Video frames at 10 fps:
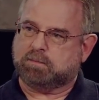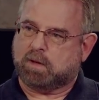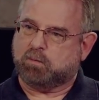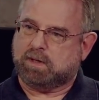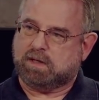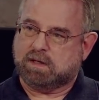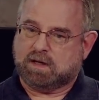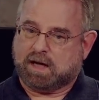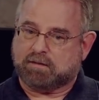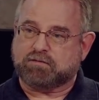but we
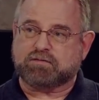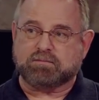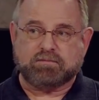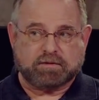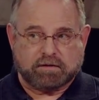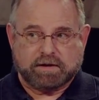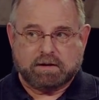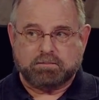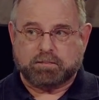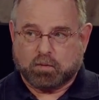have some very
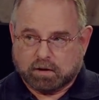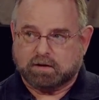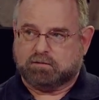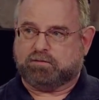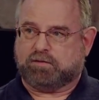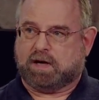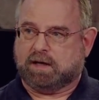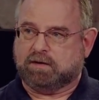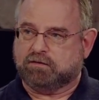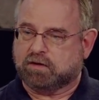important
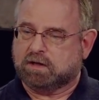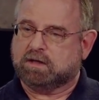finds.